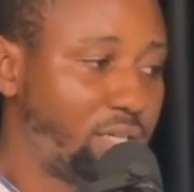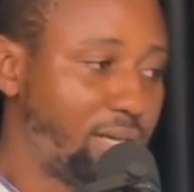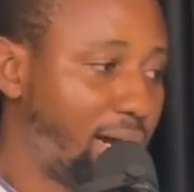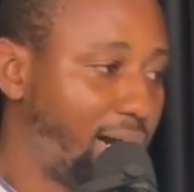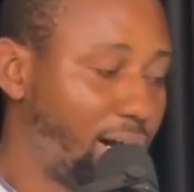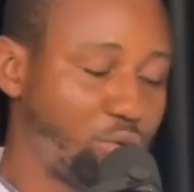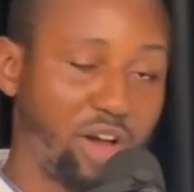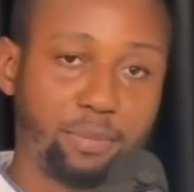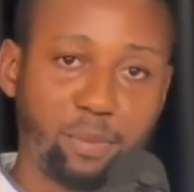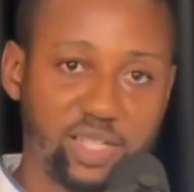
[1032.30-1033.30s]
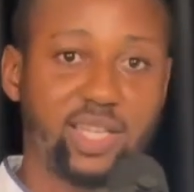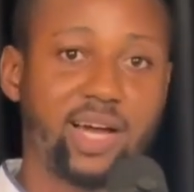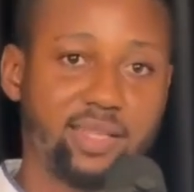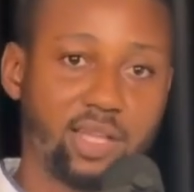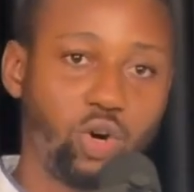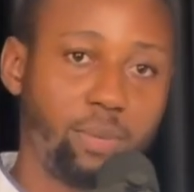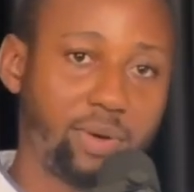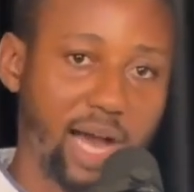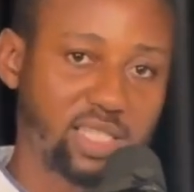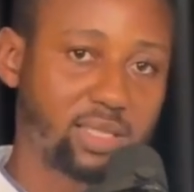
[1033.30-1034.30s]
We have a proposal that can take up
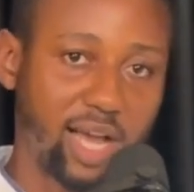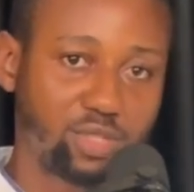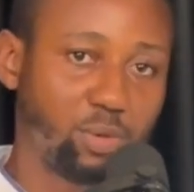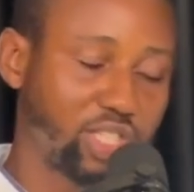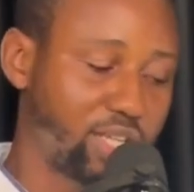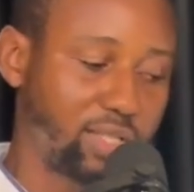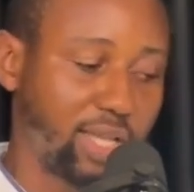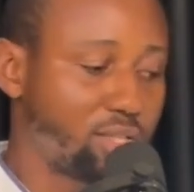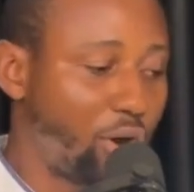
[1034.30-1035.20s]
as much as that.